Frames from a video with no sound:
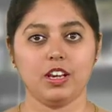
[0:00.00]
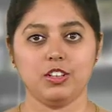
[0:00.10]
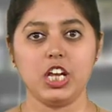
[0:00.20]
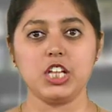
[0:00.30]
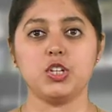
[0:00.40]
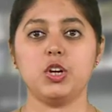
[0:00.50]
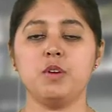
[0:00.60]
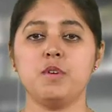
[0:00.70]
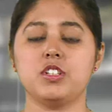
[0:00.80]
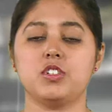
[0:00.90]
These
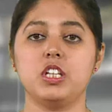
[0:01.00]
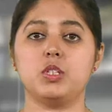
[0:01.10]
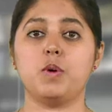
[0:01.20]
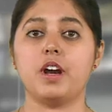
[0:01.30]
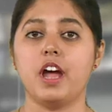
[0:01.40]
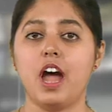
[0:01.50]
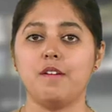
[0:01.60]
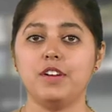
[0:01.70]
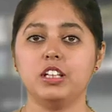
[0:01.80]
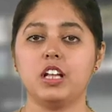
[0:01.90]
universities were
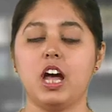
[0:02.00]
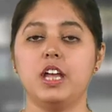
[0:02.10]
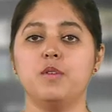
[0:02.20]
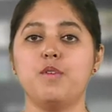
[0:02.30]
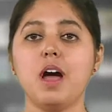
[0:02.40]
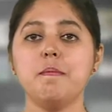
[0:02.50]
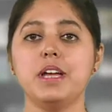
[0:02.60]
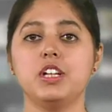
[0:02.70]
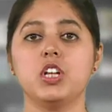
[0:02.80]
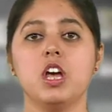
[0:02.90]
having the
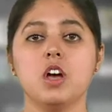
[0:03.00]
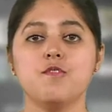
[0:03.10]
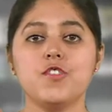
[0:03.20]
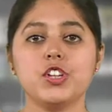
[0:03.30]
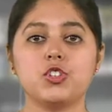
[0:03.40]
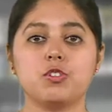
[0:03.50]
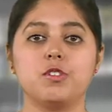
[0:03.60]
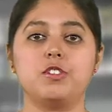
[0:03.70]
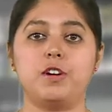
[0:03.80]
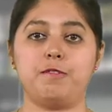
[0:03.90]
environment which
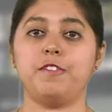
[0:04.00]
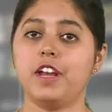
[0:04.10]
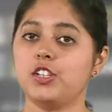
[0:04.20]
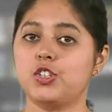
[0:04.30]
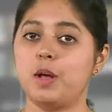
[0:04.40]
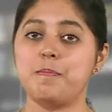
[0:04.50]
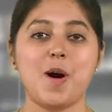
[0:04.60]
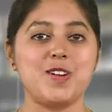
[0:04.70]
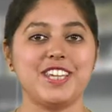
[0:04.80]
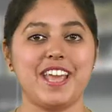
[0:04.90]
could refresh the
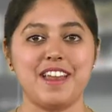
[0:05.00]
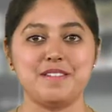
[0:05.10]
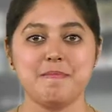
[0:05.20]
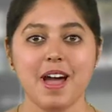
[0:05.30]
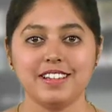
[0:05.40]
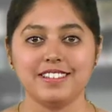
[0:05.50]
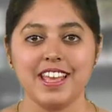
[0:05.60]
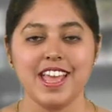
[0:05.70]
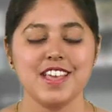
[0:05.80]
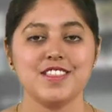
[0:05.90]
body and mind.
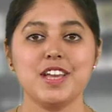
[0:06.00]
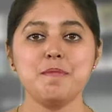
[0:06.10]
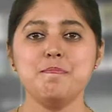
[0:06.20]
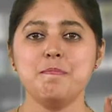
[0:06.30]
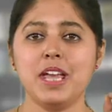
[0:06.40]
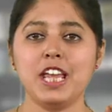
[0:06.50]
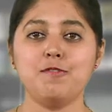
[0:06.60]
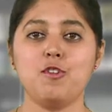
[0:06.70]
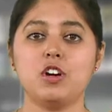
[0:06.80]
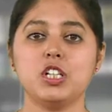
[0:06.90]
Their main
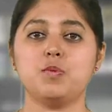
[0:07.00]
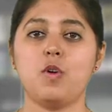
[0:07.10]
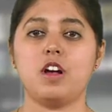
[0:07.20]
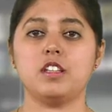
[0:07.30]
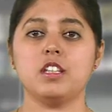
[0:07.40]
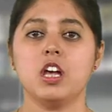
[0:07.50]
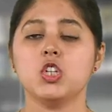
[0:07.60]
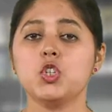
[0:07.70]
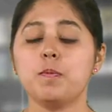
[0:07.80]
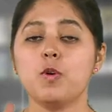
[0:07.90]
focus was
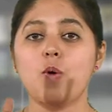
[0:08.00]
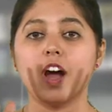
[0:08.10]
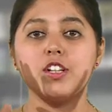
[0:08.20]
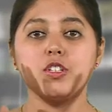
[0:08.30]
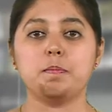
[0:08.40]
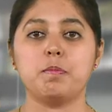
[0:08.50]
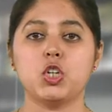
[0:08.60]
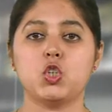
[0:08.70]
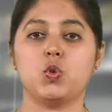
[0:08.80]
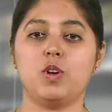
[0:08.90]
to provide
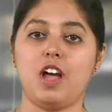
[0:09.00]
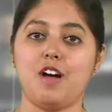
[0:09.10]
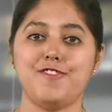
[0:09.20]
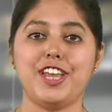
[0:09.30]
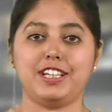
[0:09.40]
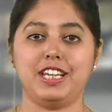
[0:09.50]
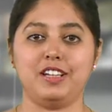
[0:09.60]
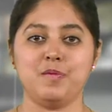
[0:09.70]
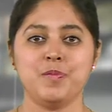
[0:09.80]
spiritual awakening.